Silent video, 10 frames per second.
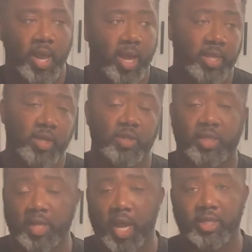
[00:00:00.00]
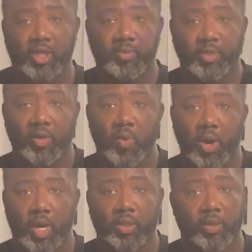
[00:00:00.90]
And they use it as ice cubes in the
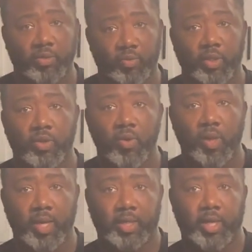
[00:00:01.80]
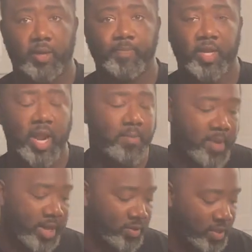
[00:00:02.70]
water. I thought that was a really cool idea. And I
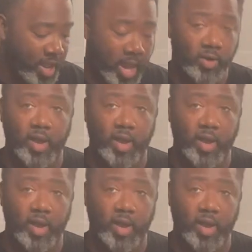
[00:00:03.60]
may do that. I don't